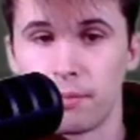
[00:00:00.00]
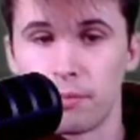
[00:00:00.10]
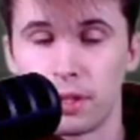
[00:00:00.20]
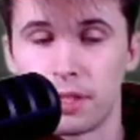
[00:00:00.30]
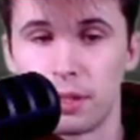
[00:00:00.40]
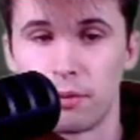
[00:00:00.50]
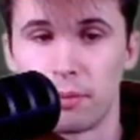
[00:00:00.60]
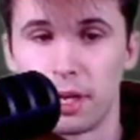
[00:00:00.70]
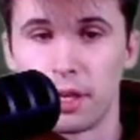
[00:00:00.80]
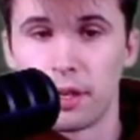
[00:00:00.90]
Let's see what
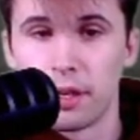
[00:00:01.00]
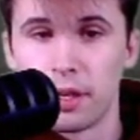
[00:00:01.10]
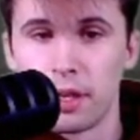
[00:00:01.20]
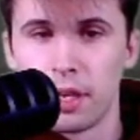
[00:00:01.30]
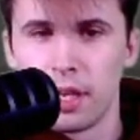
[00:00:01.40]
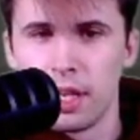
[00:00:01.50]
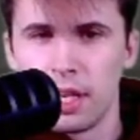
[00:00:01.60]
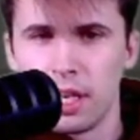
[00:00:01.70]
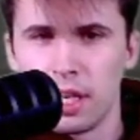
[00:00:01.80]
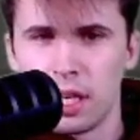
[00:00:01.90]
my
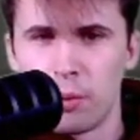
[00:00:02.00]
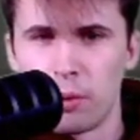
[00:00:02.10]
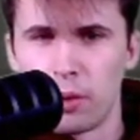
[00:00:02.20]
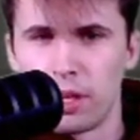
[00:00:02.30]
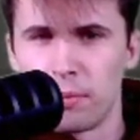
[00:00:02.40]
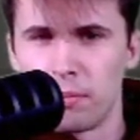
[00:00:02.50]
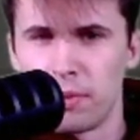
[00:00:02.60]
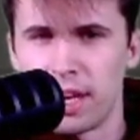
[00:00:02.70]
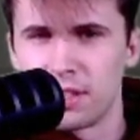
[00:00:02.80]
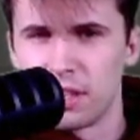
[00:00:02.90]
opponent has.